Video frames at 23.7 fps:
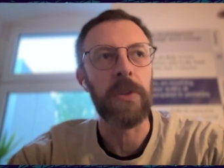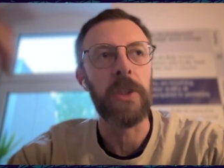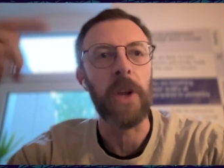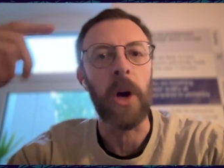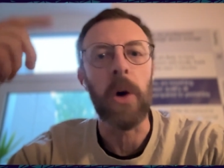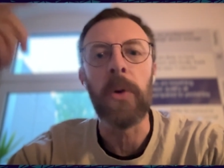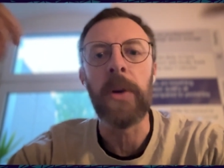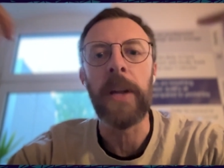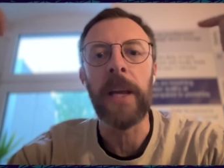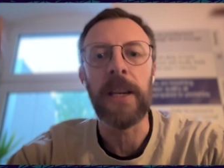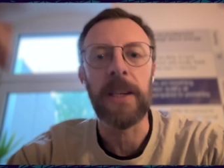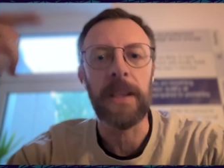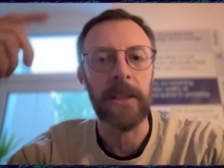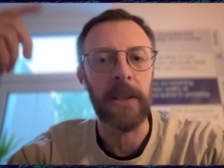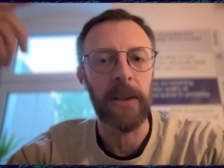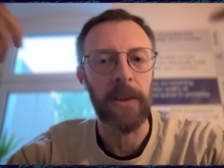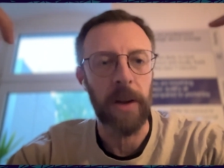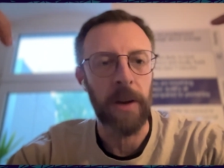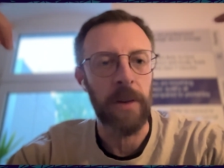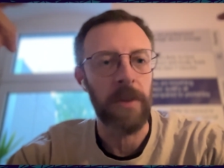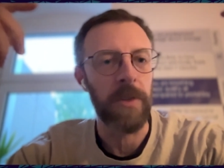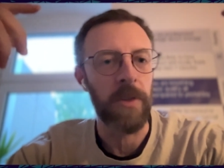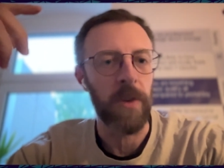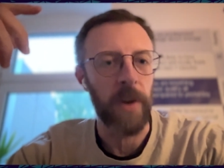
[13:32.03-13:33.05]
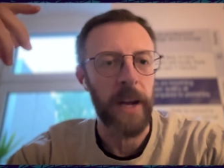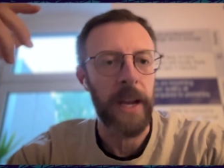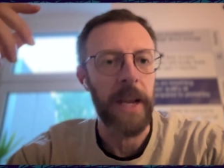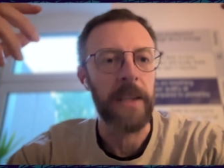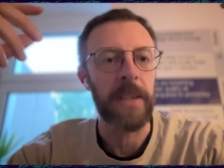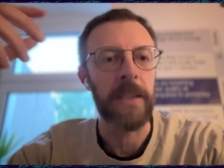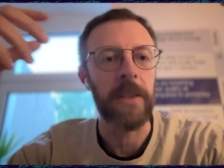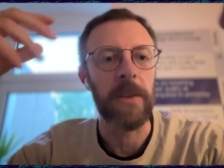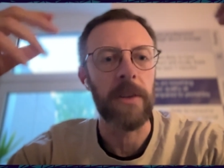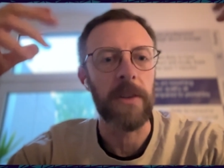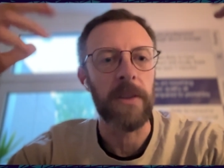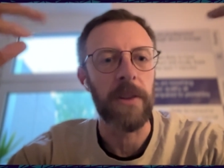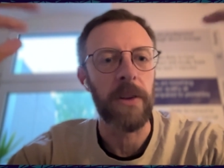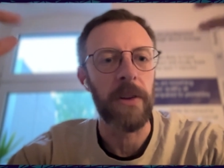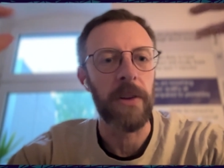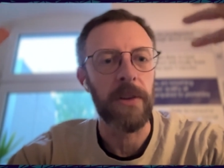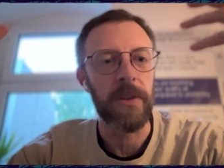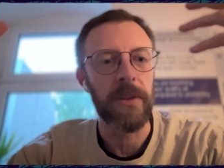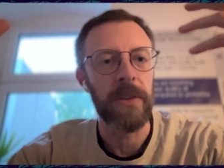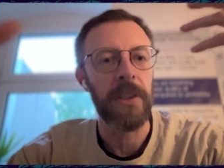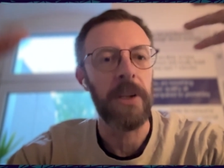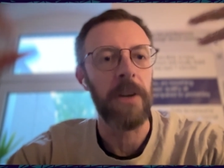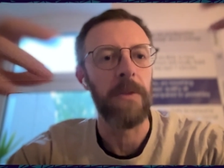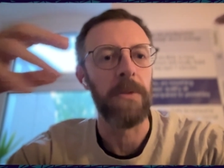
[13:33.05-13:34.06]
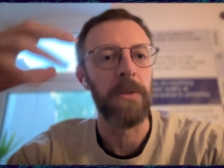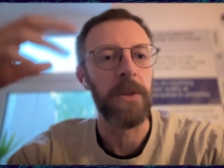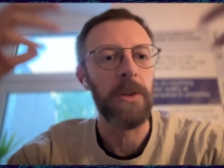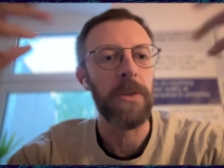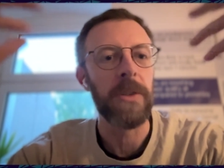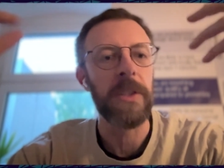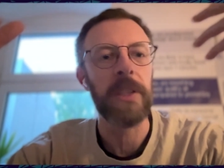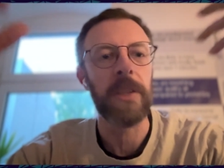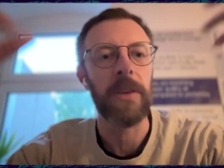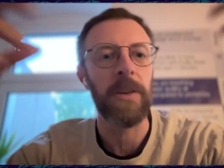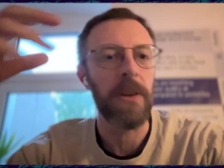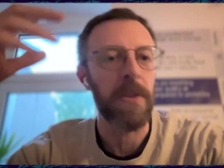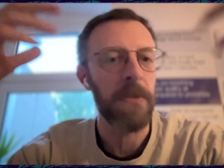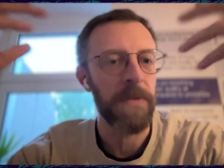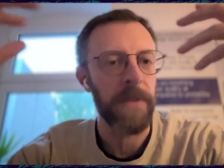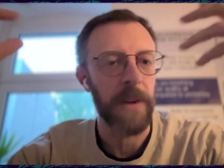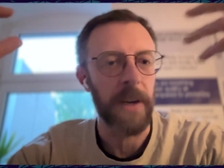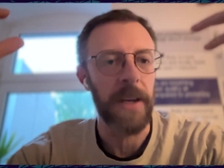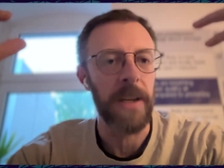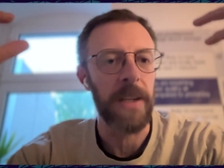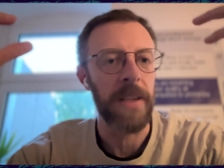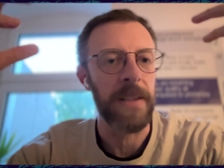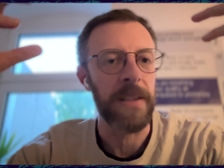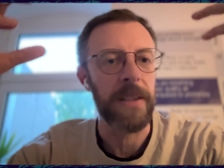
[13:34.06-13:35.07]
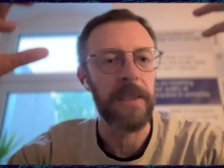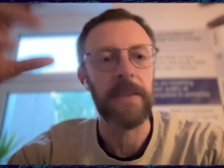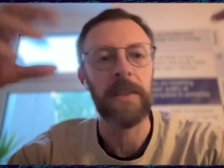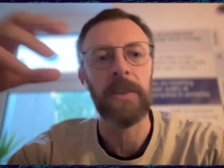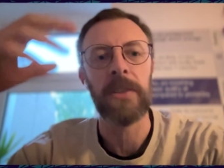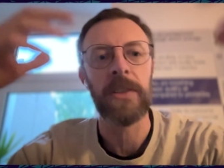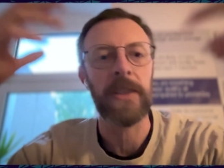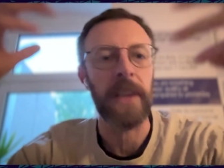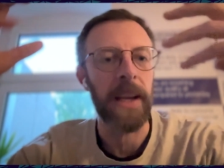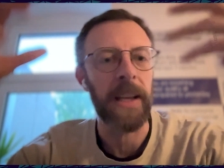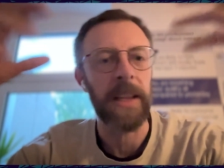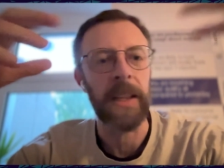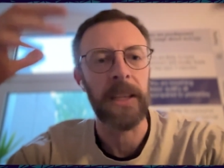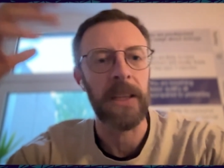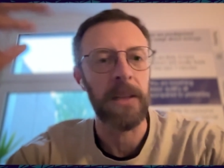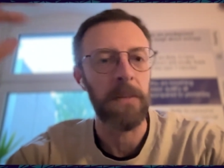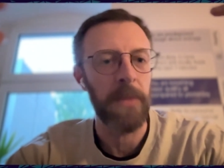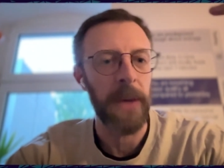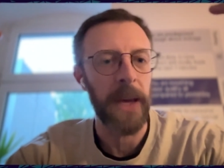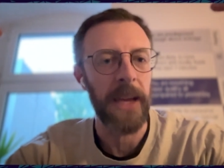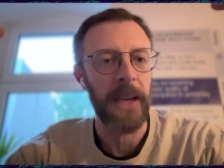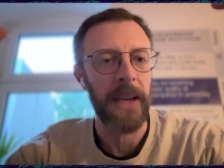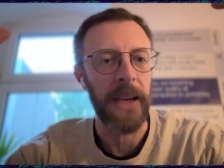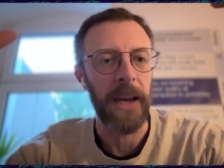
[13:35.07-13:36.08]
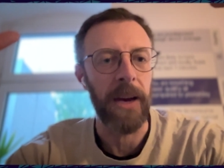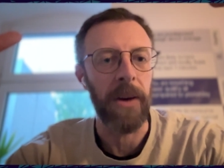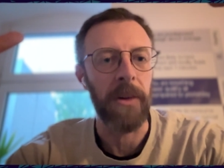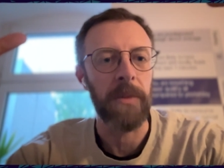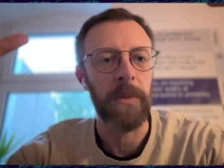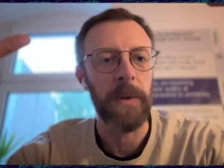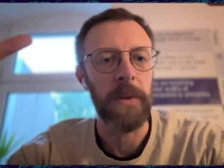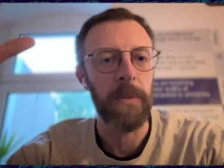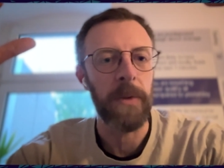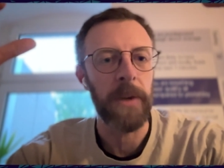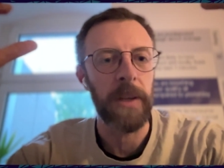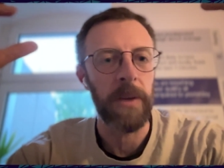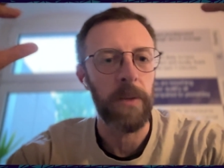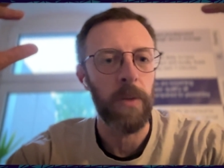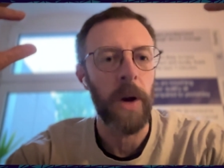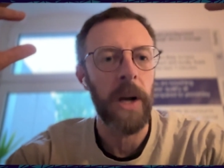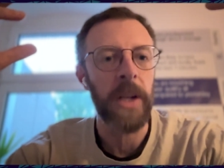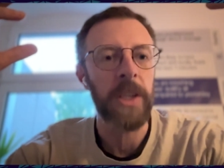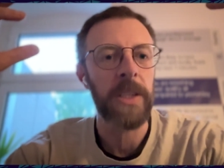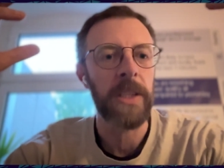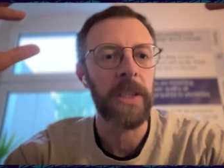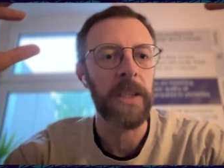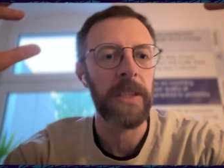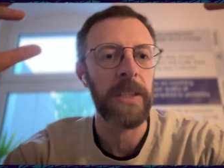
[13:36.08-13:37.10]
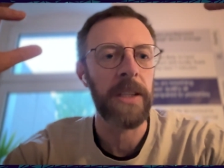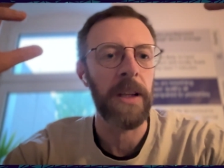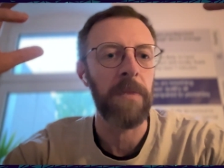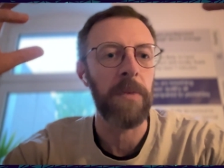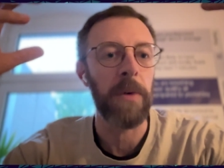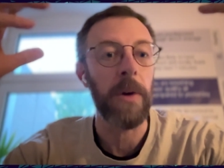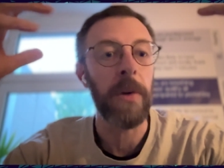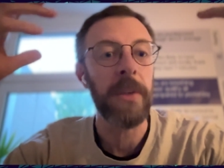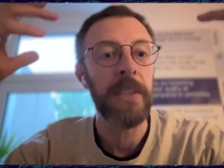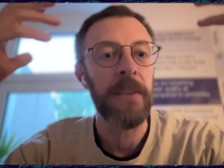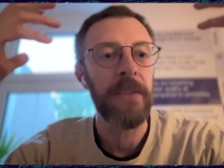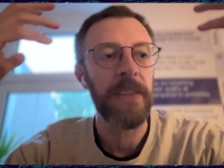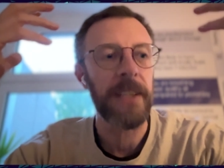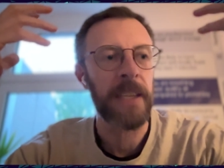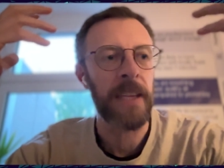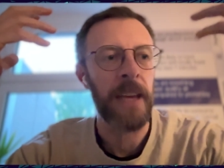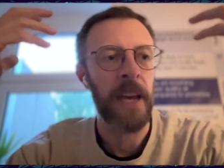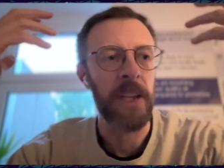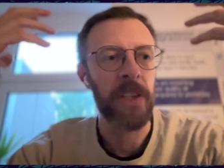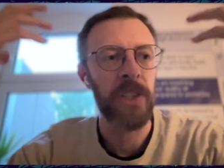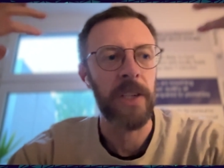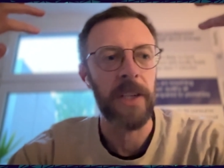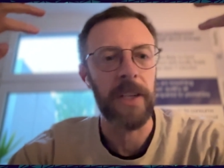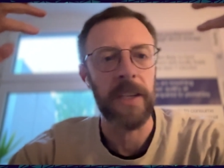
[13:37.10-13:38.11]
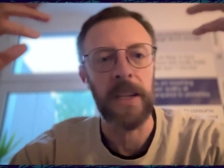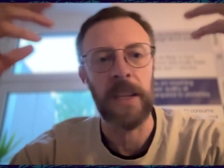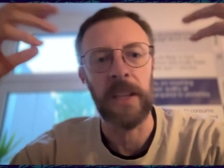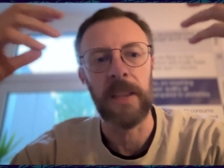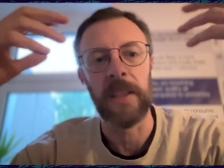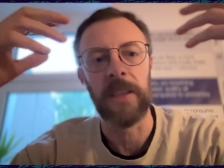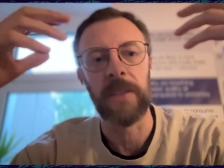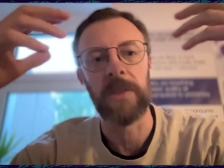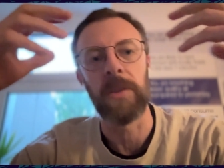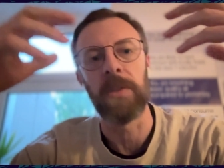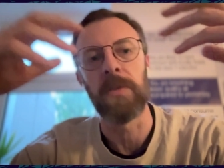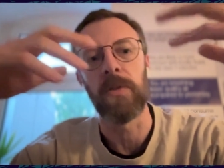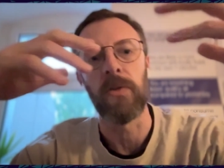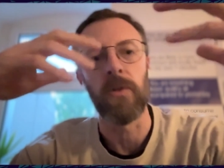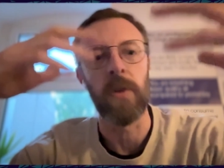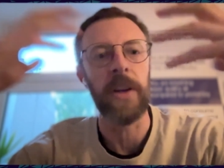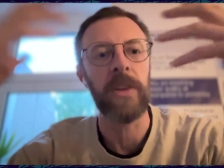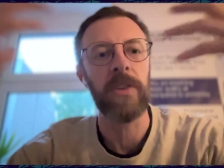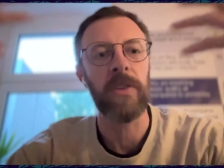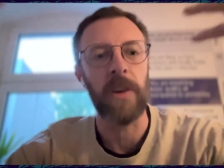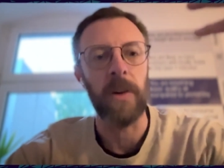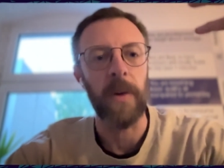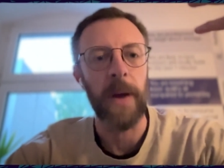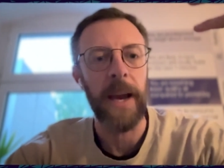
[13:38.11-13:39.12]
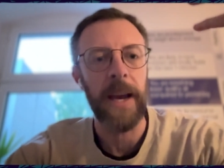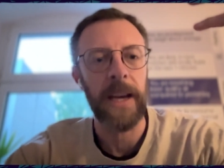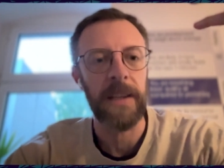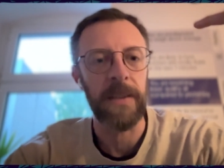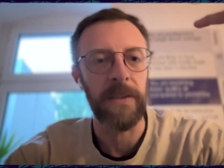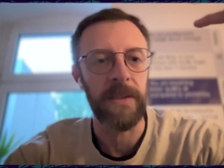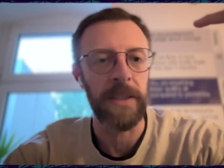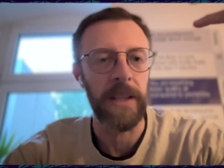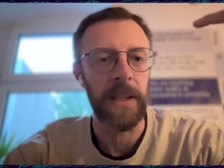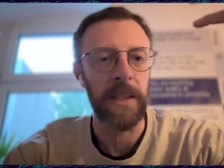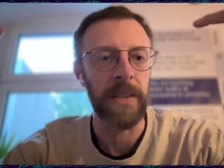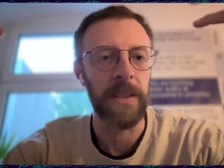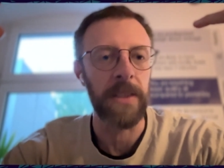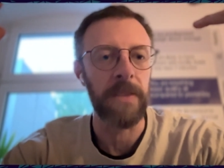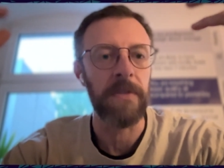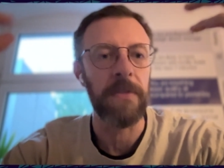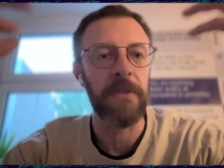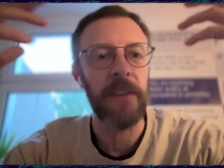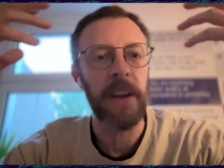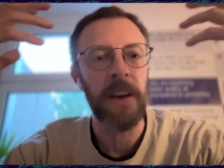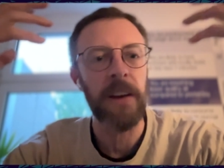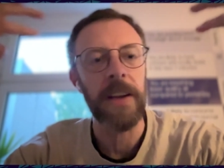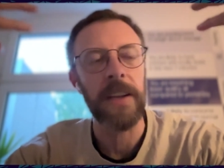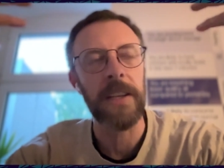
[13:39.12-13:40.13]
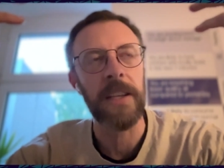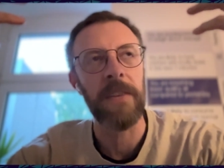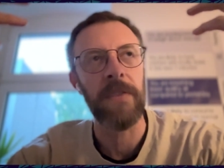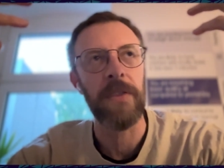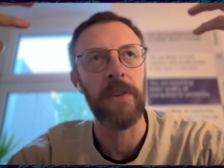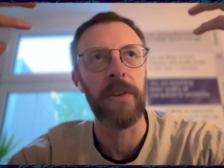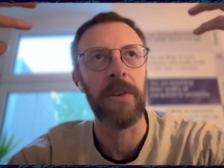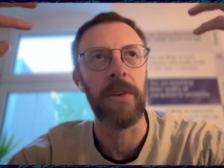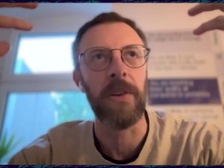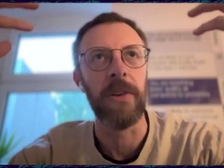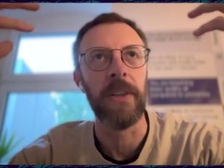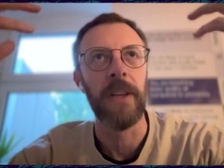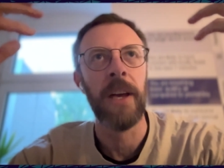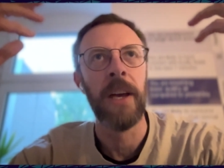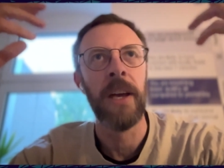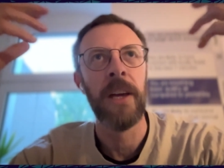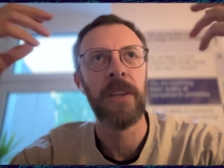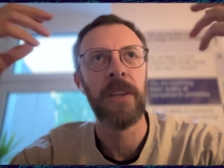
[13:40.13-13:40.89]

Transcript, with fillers: donate to their own grants, and they're you know, using their own funds, and they're cycling them back out. We can watch this stuff. We always have to catch it in this retroactive sense. It's very difficult